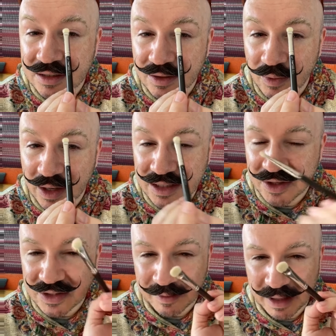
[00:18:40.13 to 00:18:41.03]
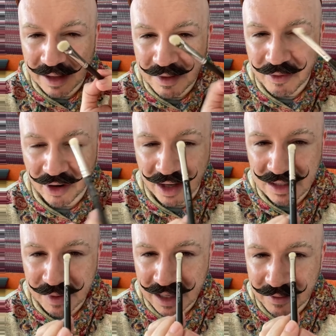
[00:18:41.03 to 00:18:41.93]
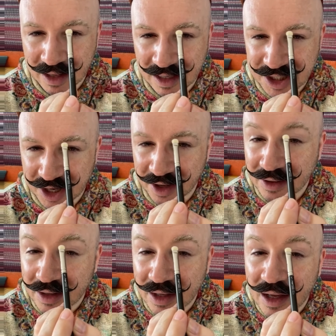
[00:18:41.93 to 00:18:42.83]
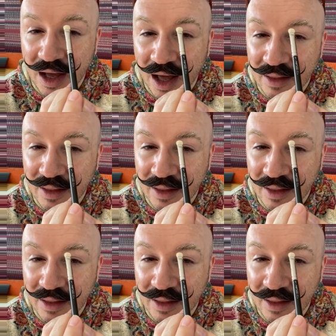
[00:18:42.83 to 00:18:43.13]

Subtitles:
what I do is I pick up the product, pick up the eyeshadow, and